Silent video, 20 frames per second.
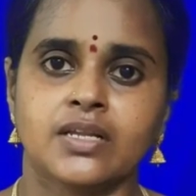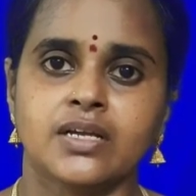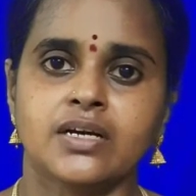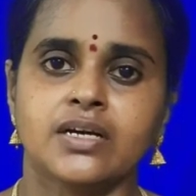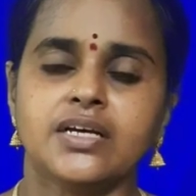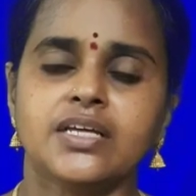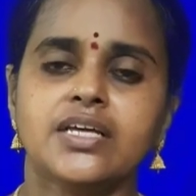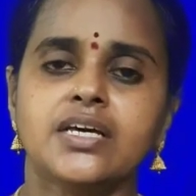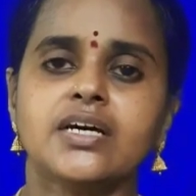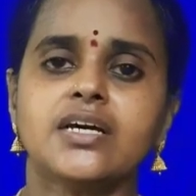
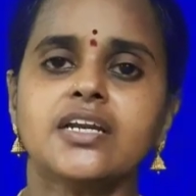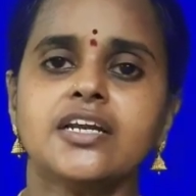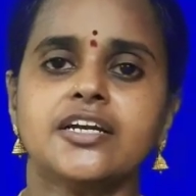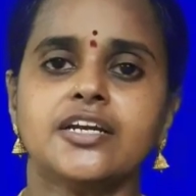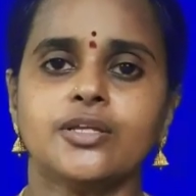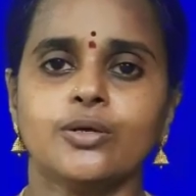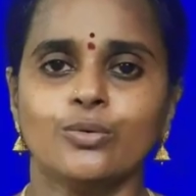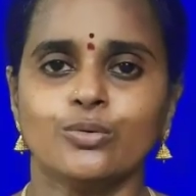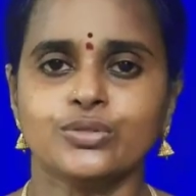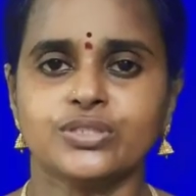Here it
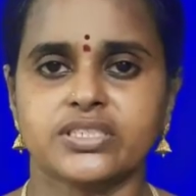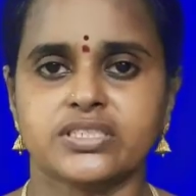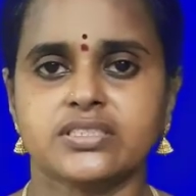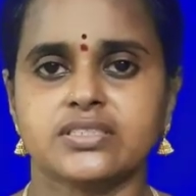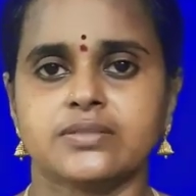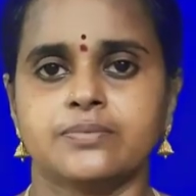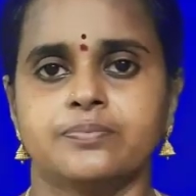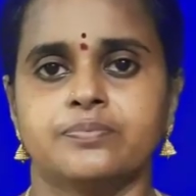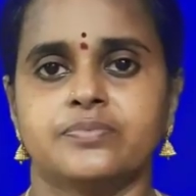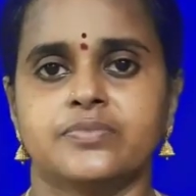uses
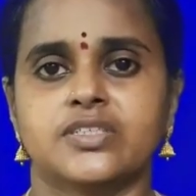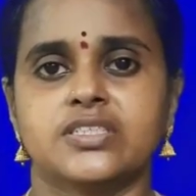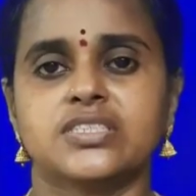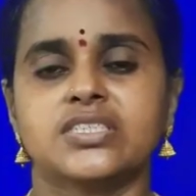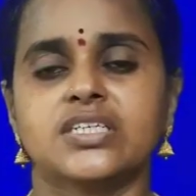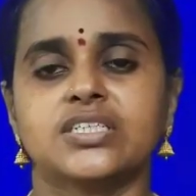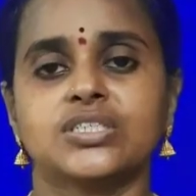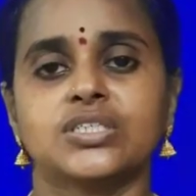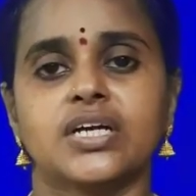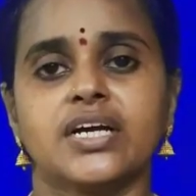
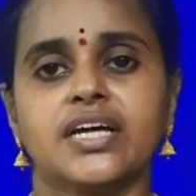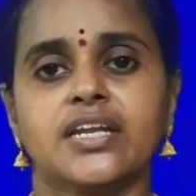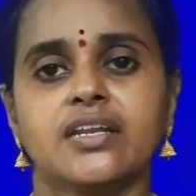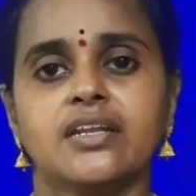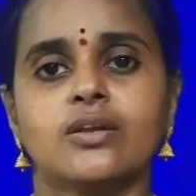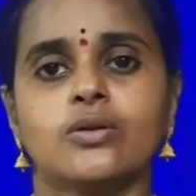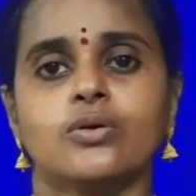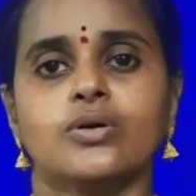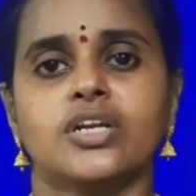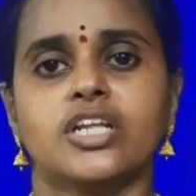such error
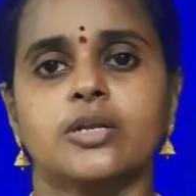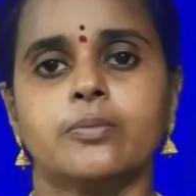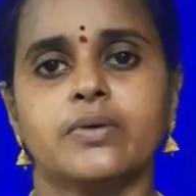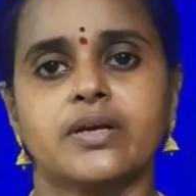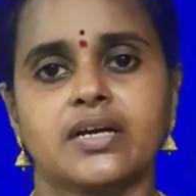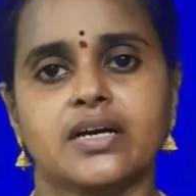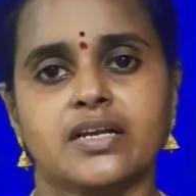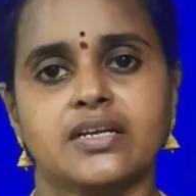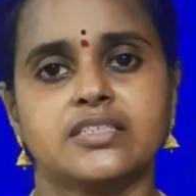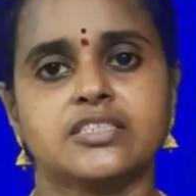routine
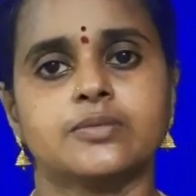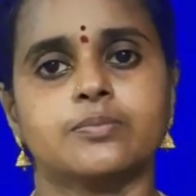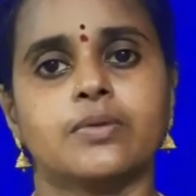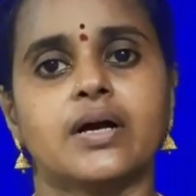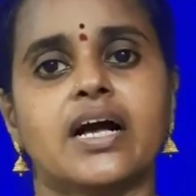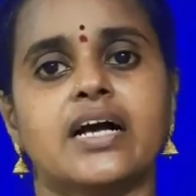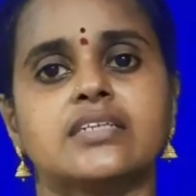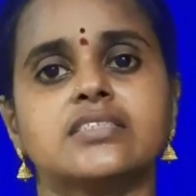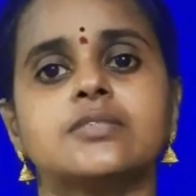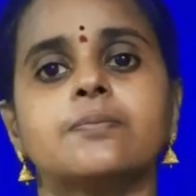mechanism
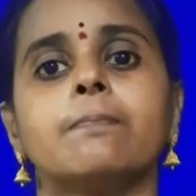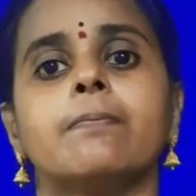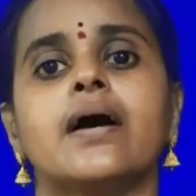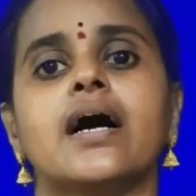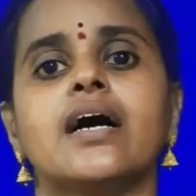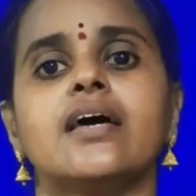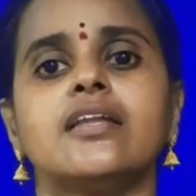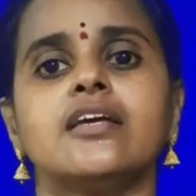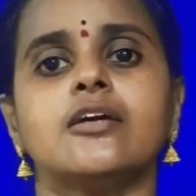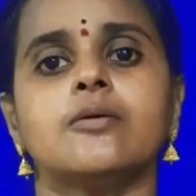as
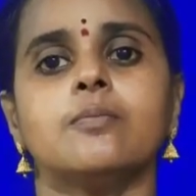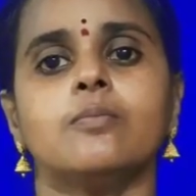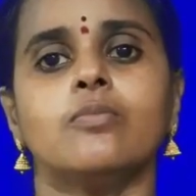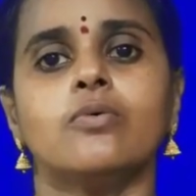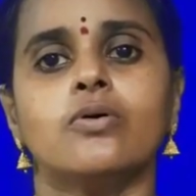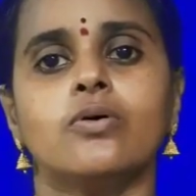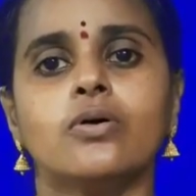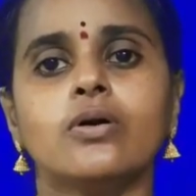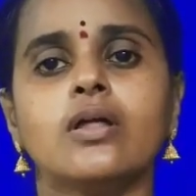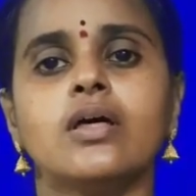panic
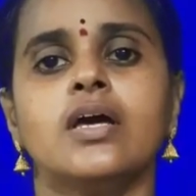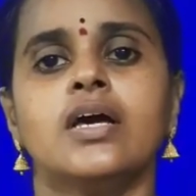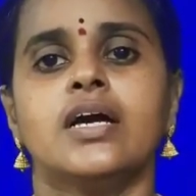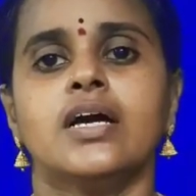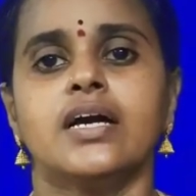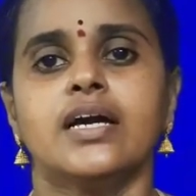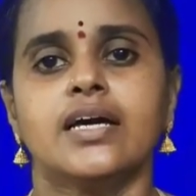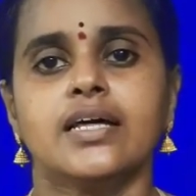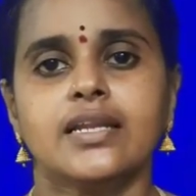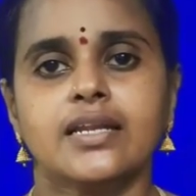mode
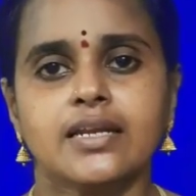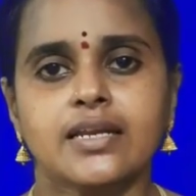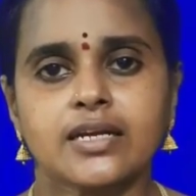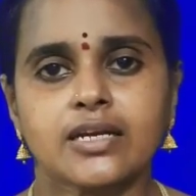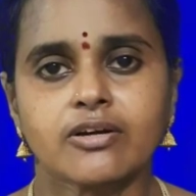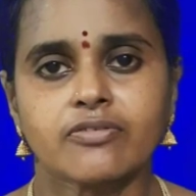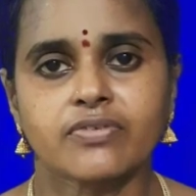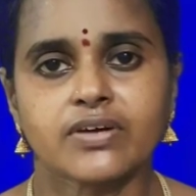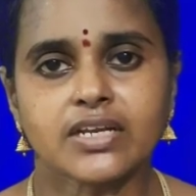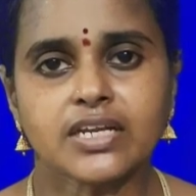error
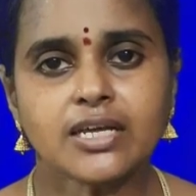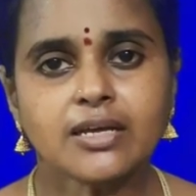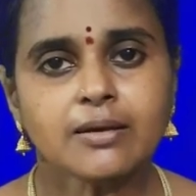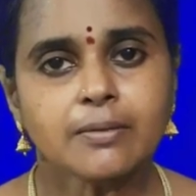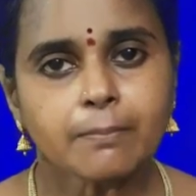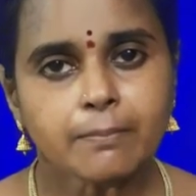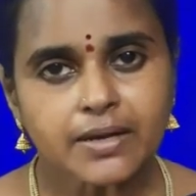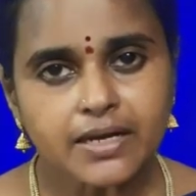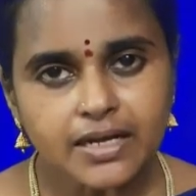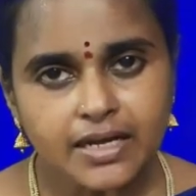recovery
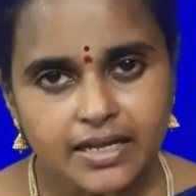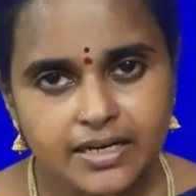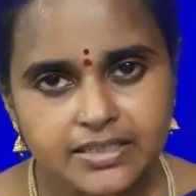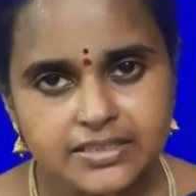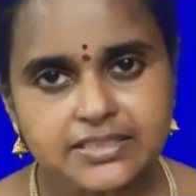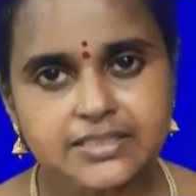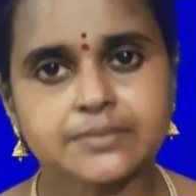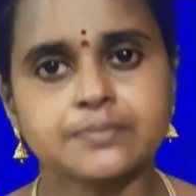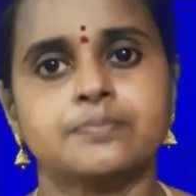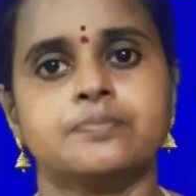
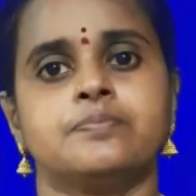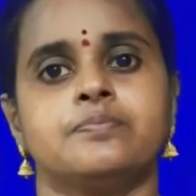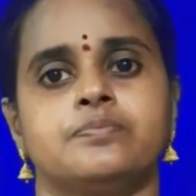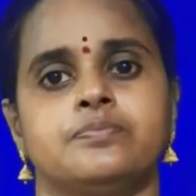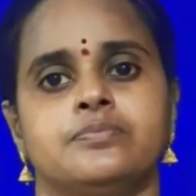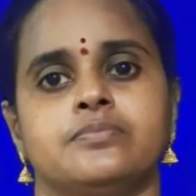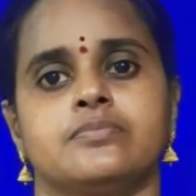mechanism.